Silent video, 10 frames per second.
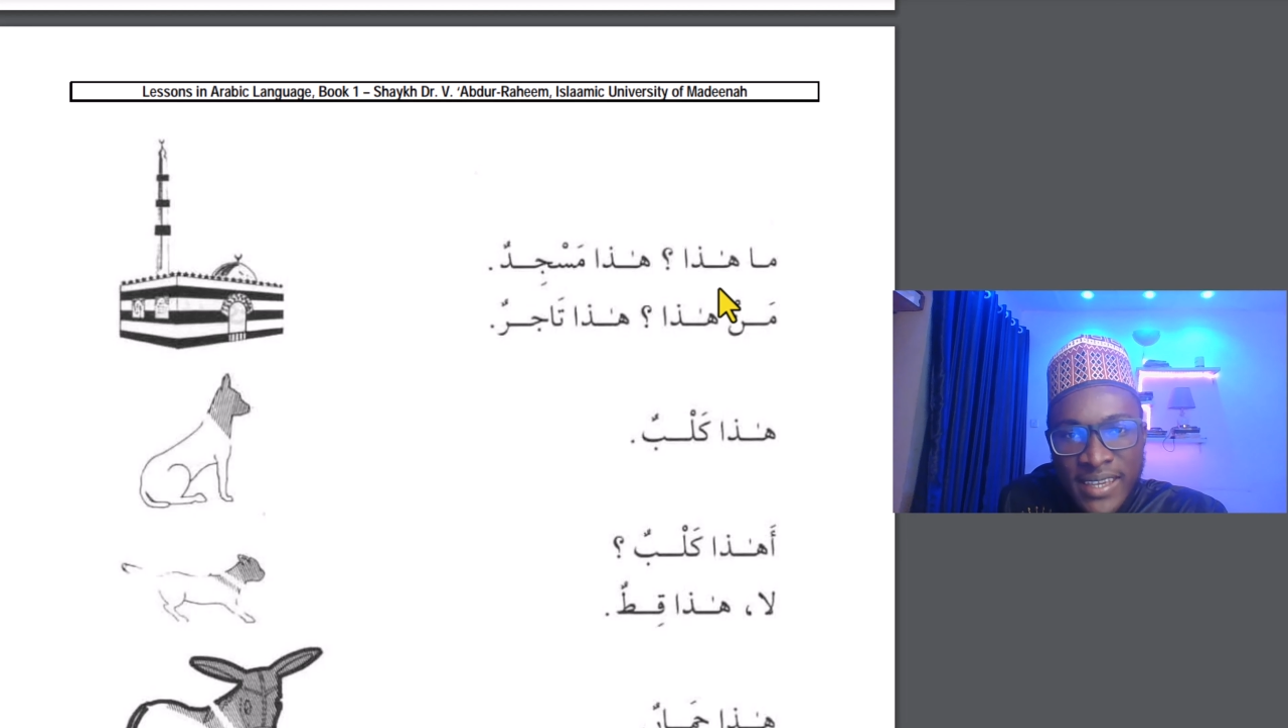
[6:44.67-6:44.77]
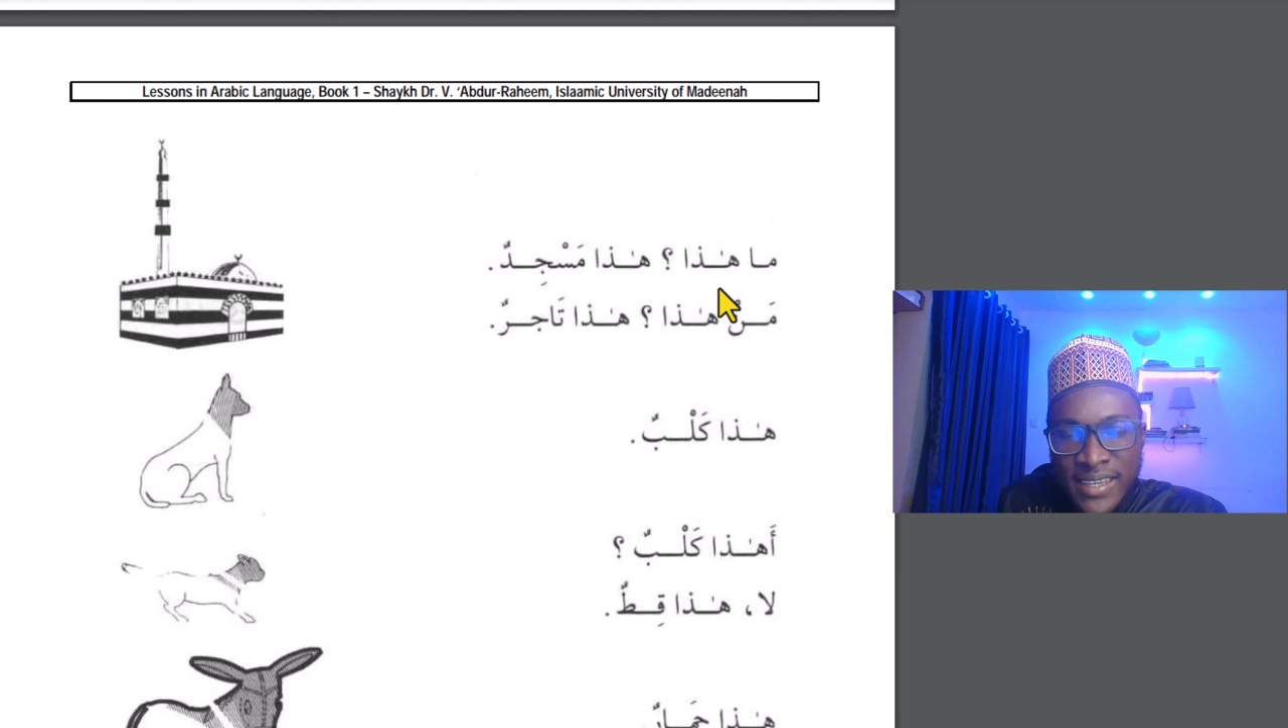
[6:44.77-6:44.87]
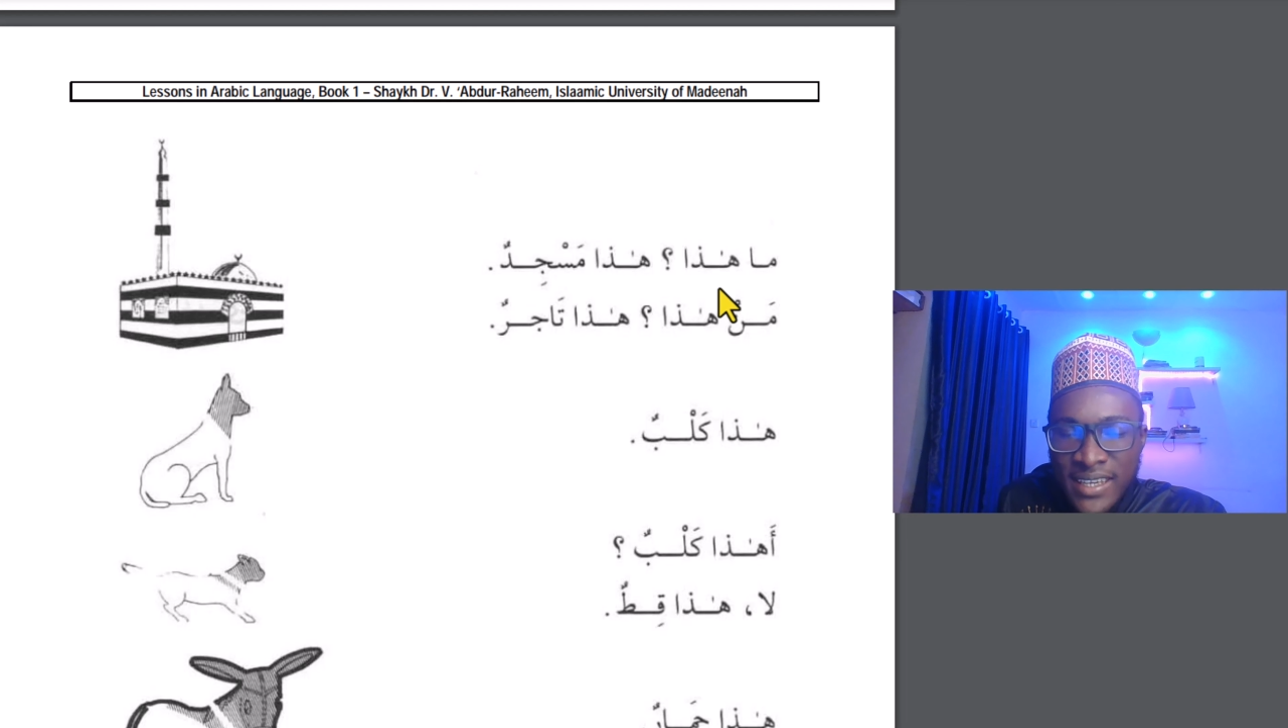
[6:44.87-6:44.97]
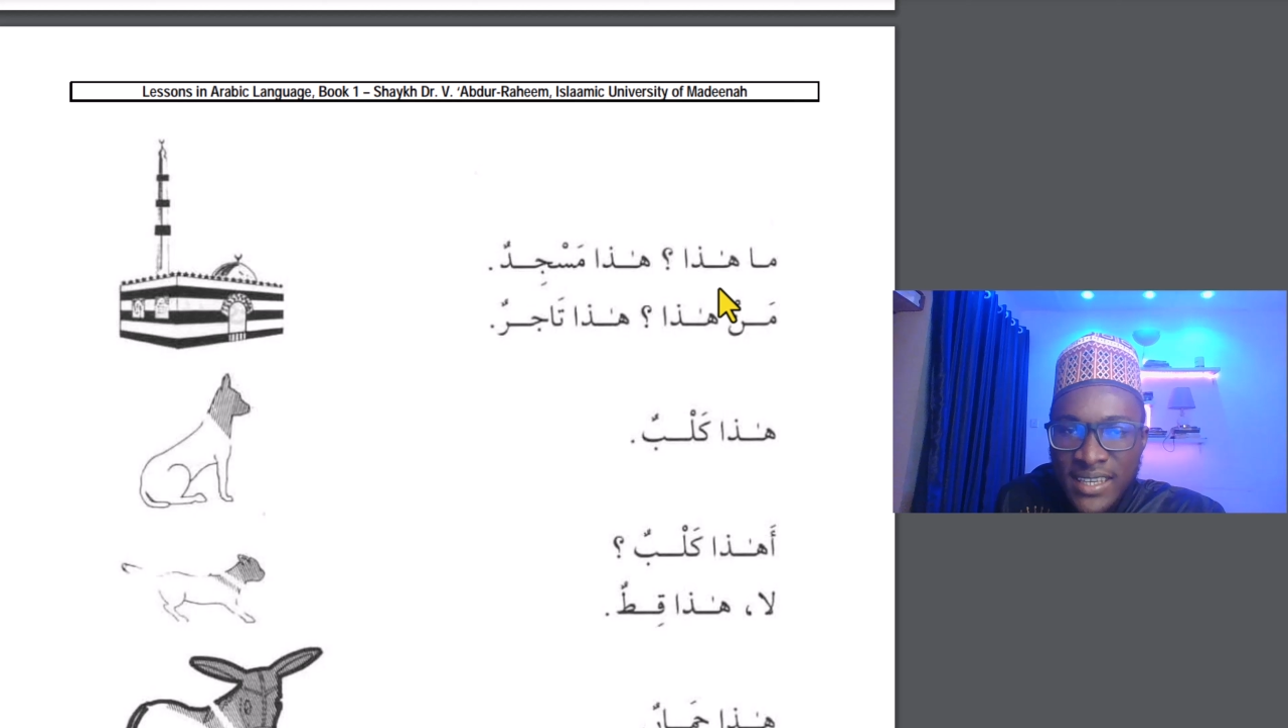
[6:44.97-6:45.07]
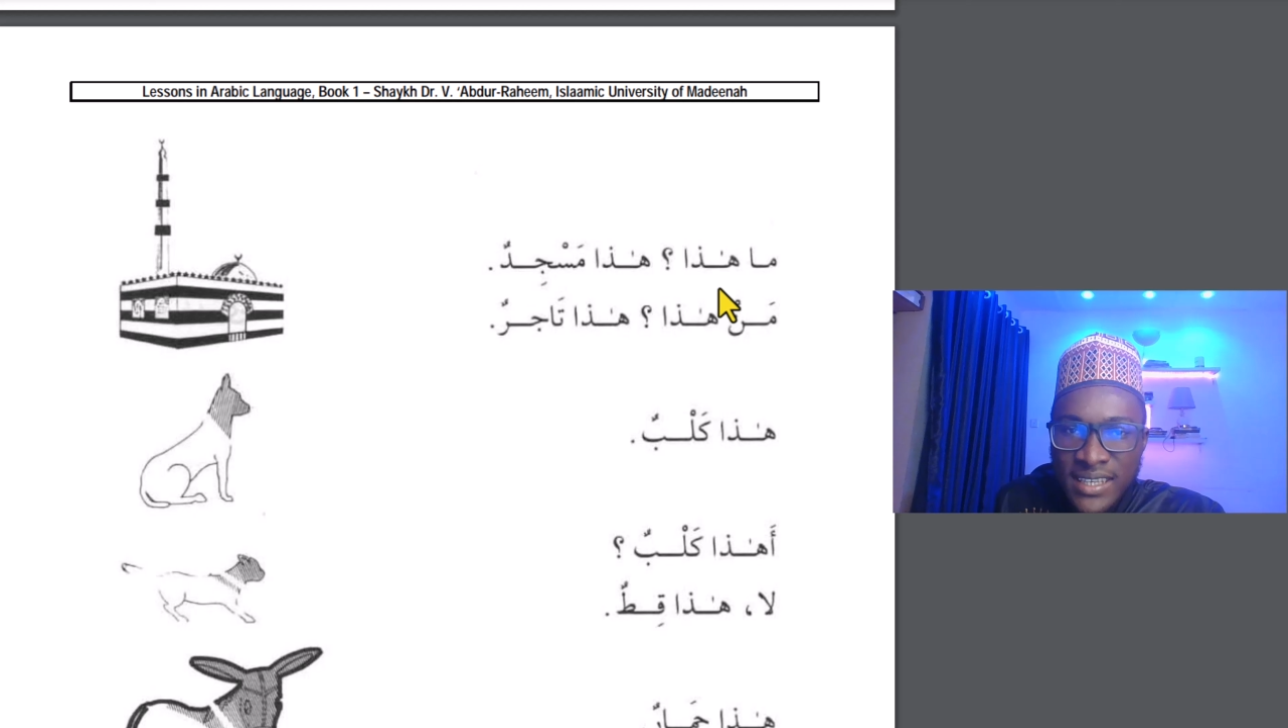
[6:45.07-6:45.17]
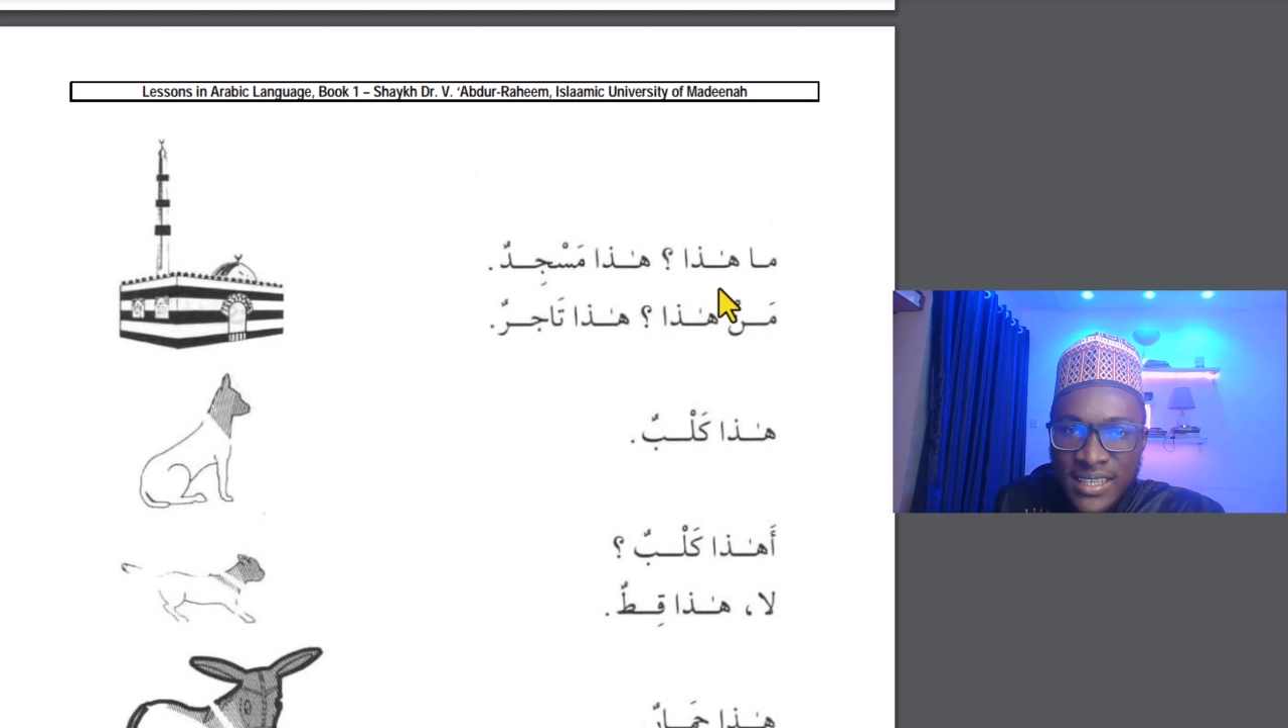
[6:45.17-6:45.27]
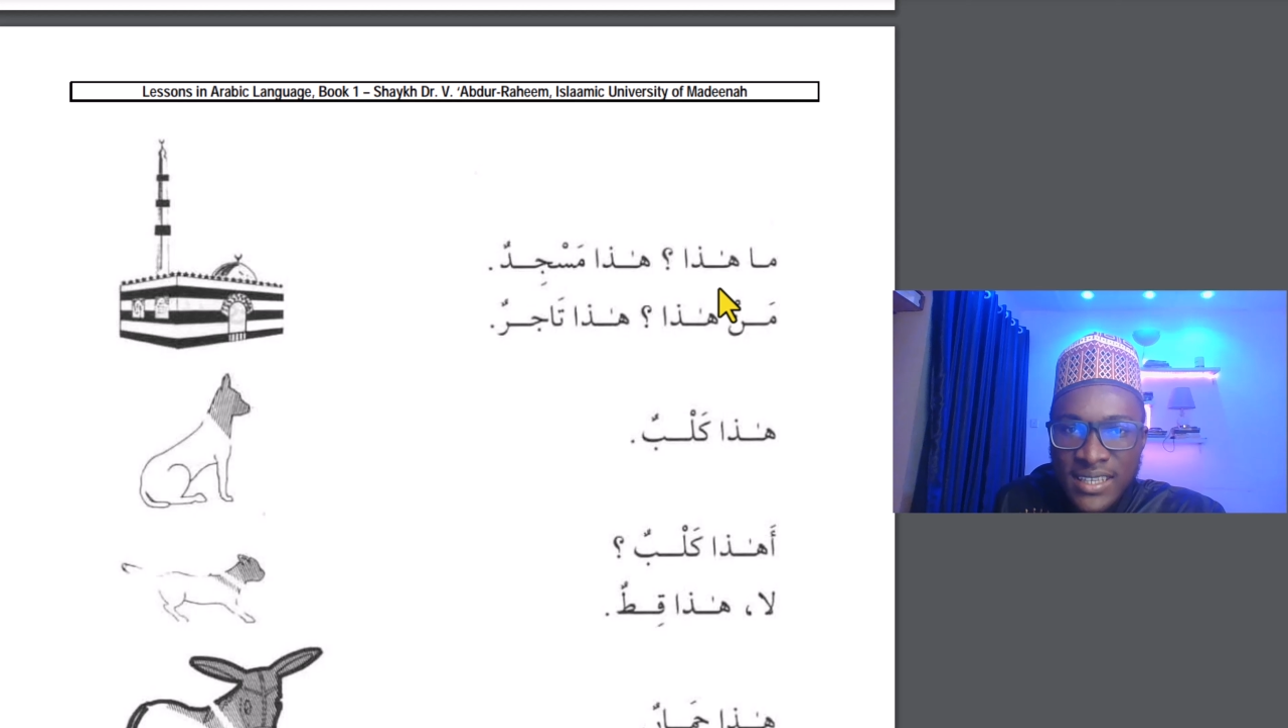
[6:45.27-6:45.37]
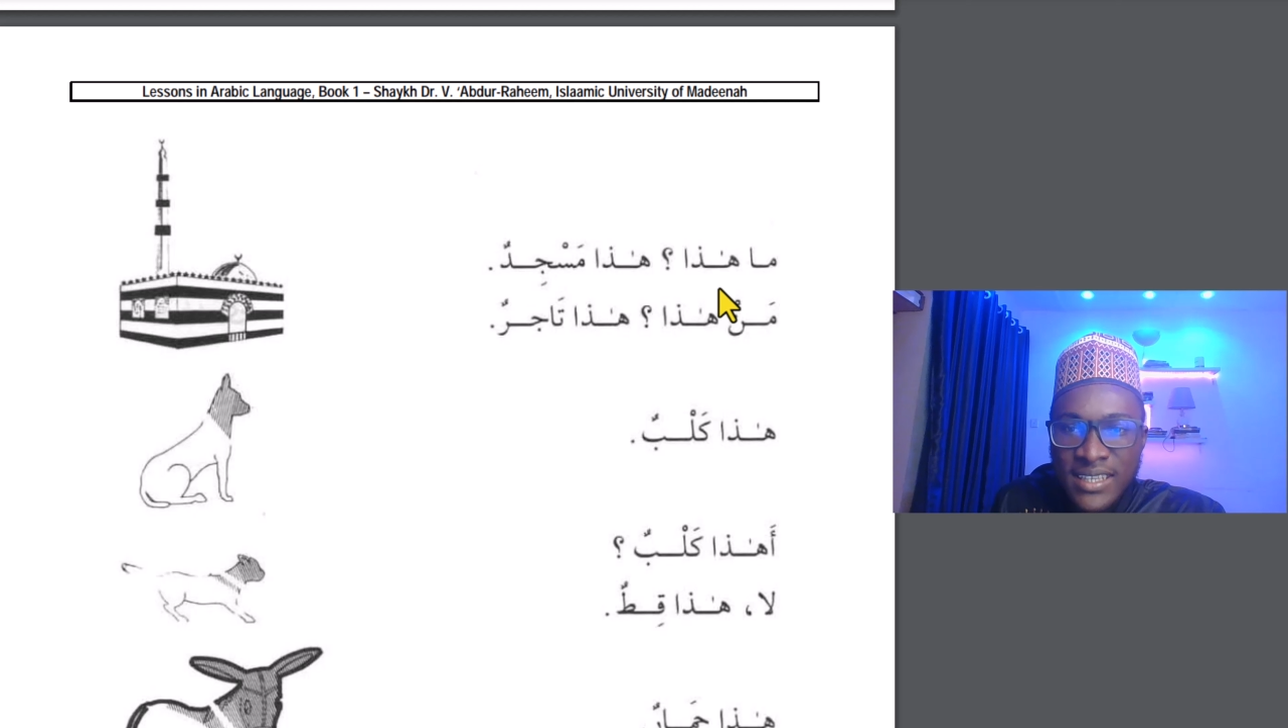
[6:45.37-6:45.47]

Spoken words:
again